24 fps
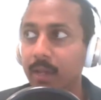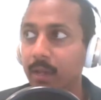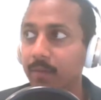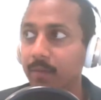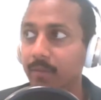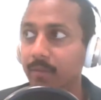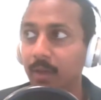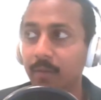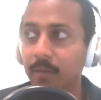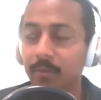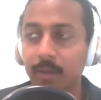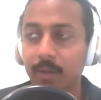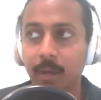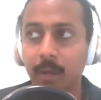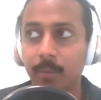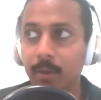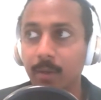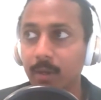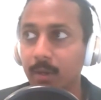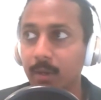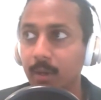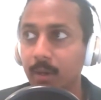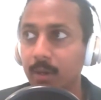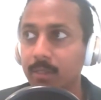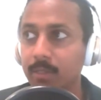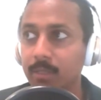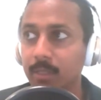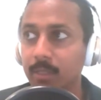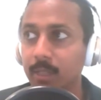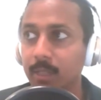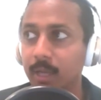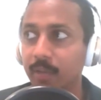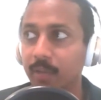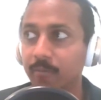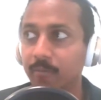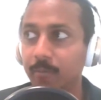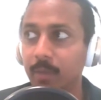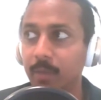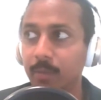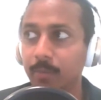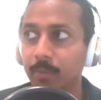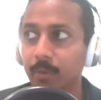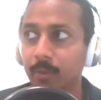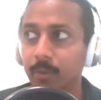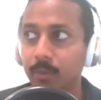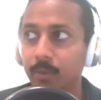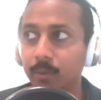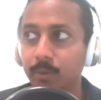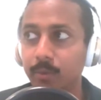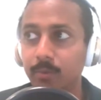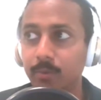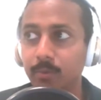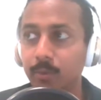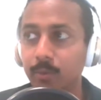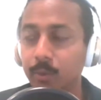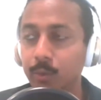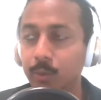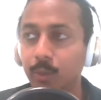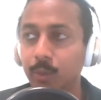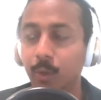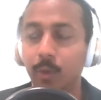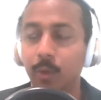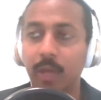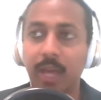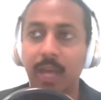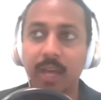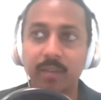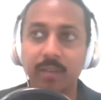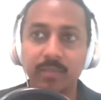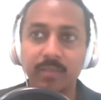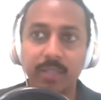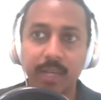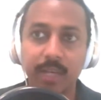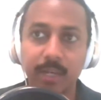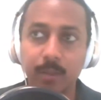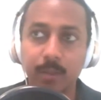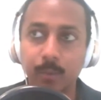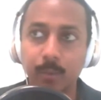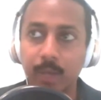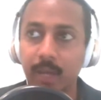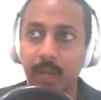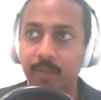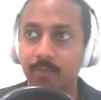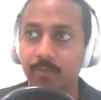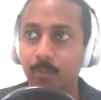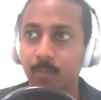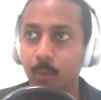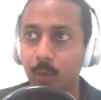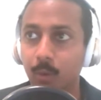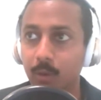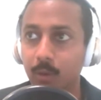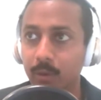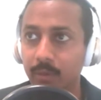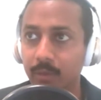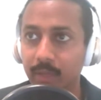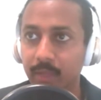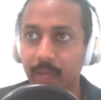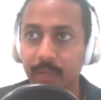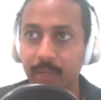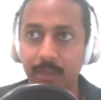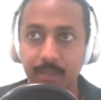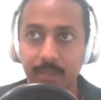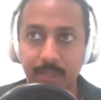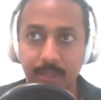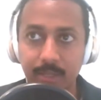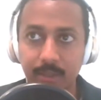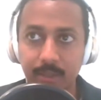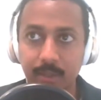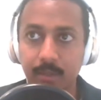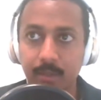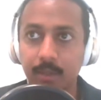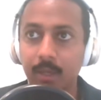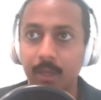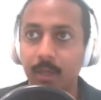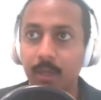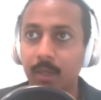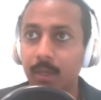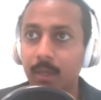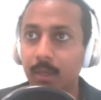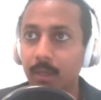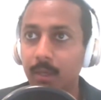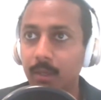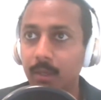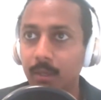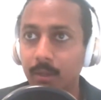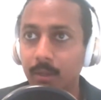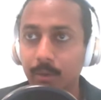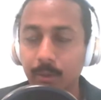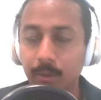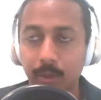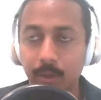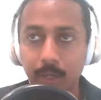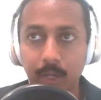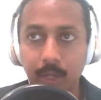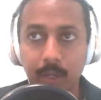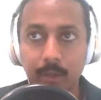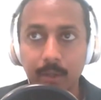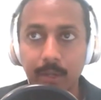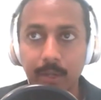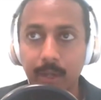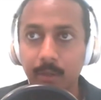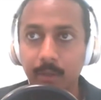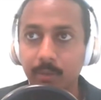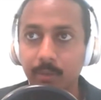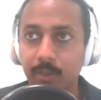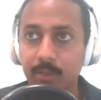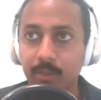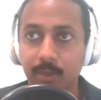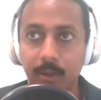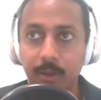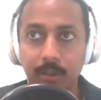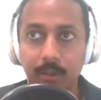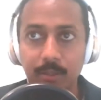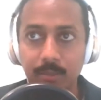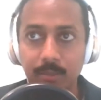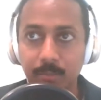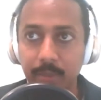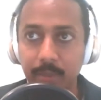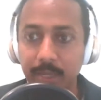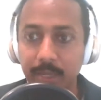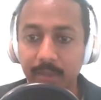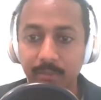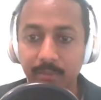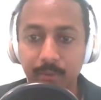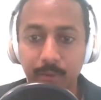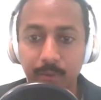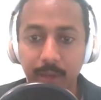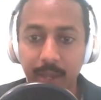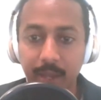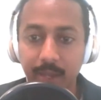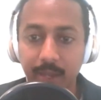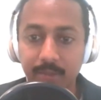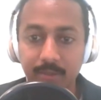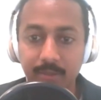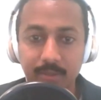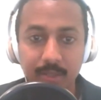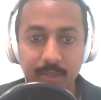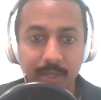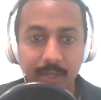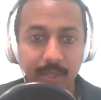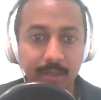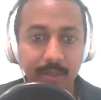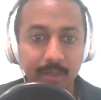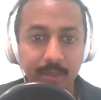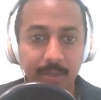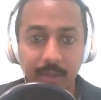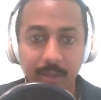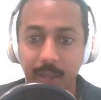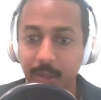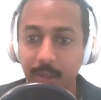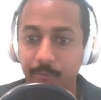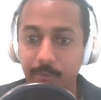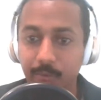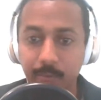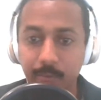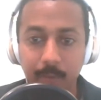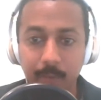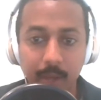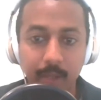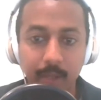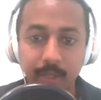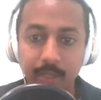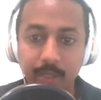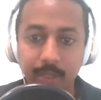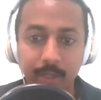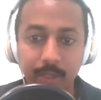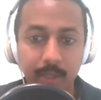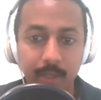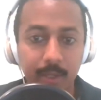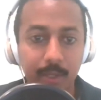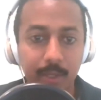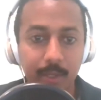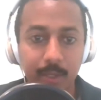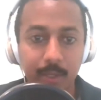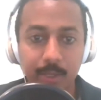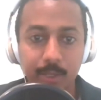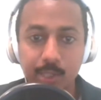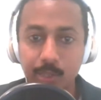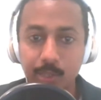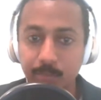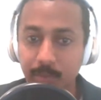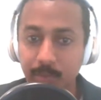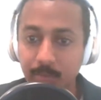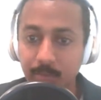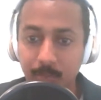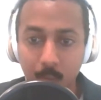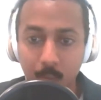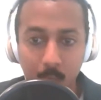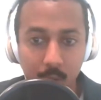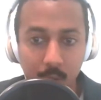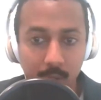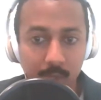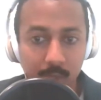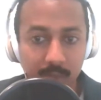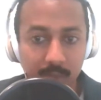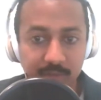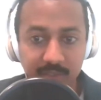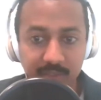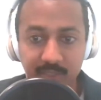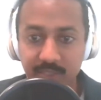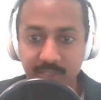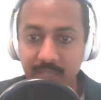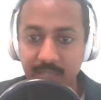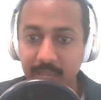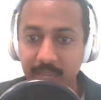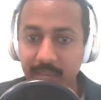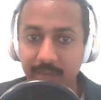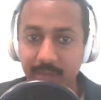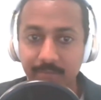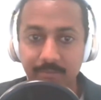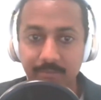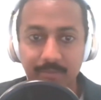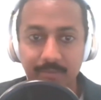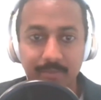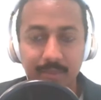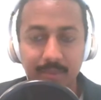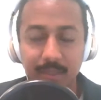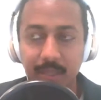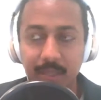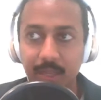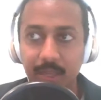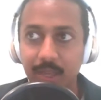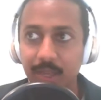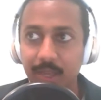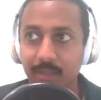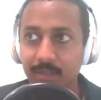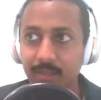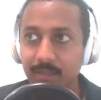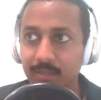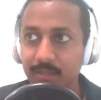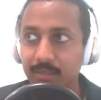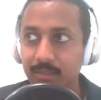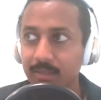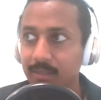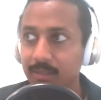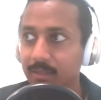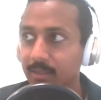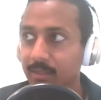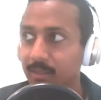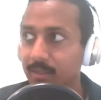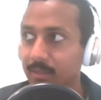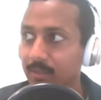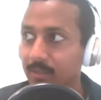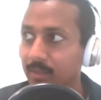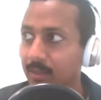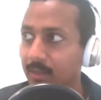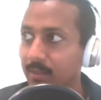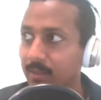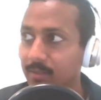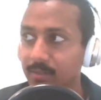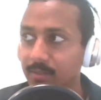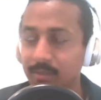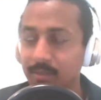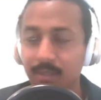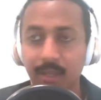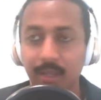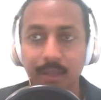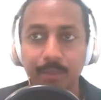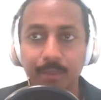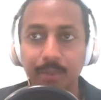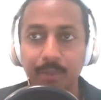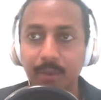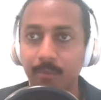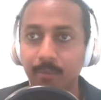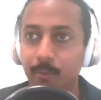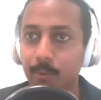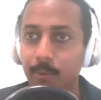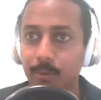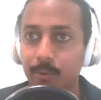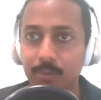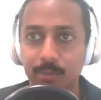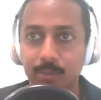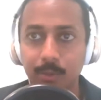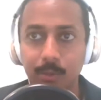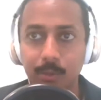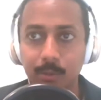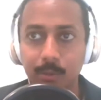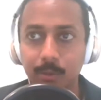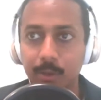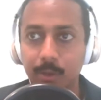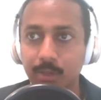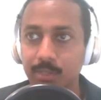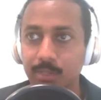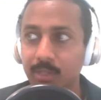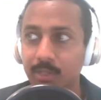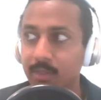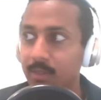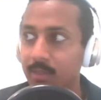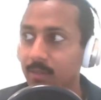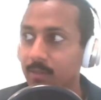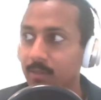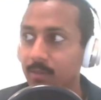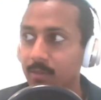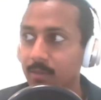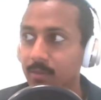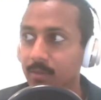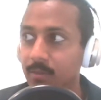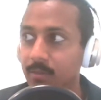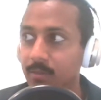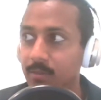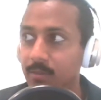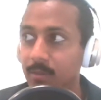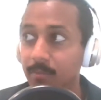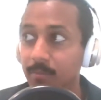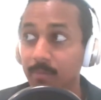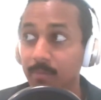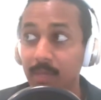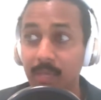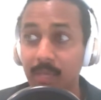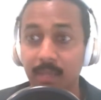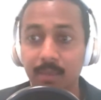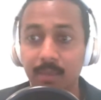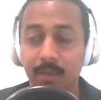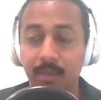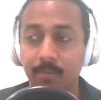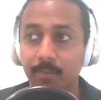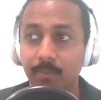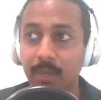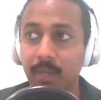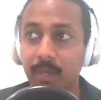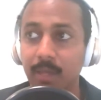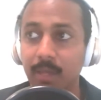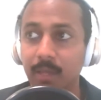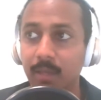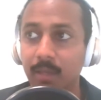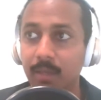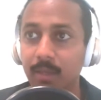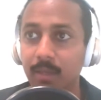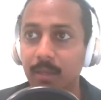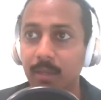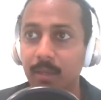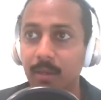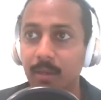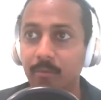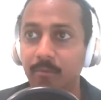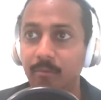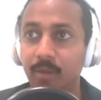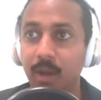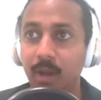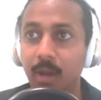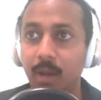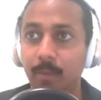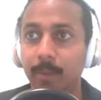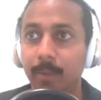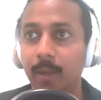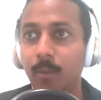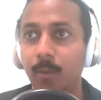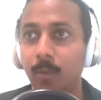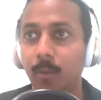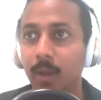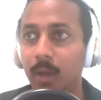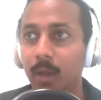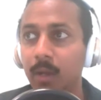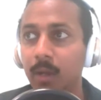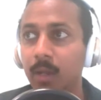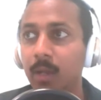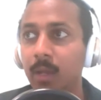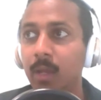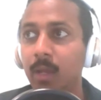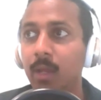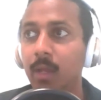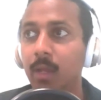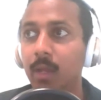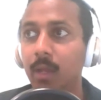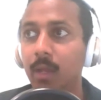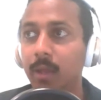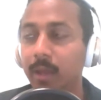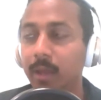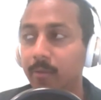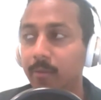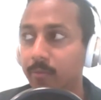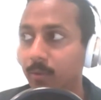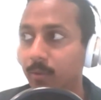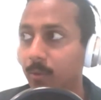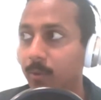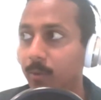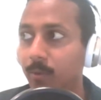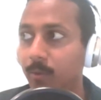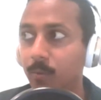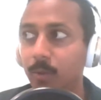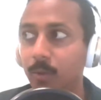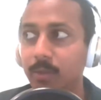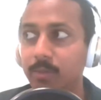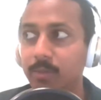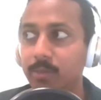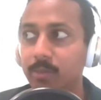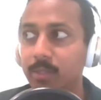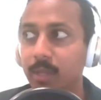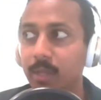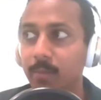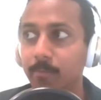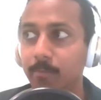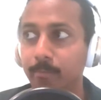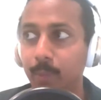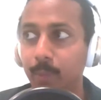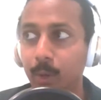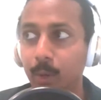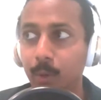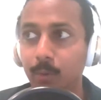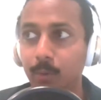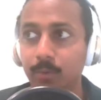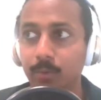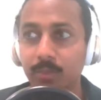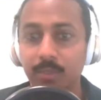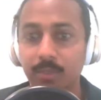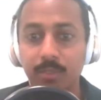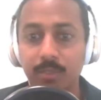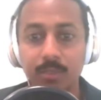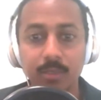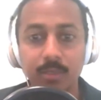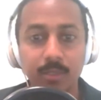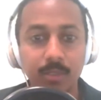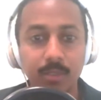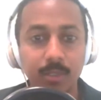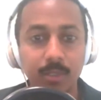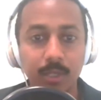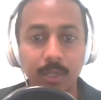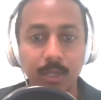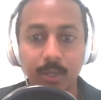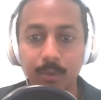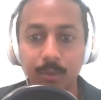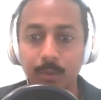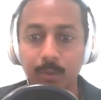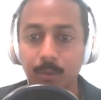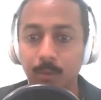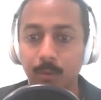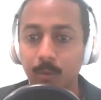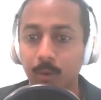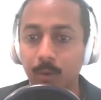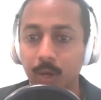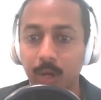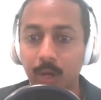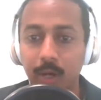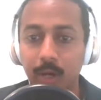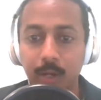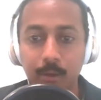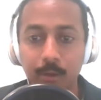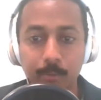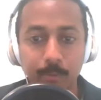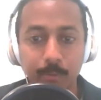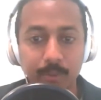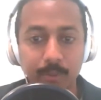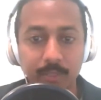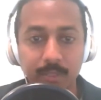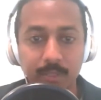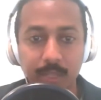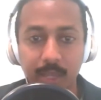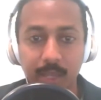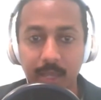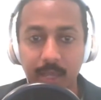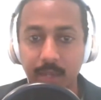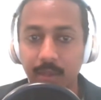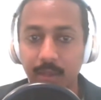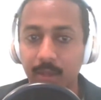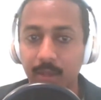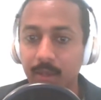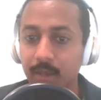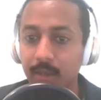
yeah. I've, I've come across a lot of people who who don't have that who have more the idea you know you cut down the tallest blade of grass that everybody should be more of the same and there's nothing more soul crushing than to me than being in a, an environment where everyone wants to impose you know 100%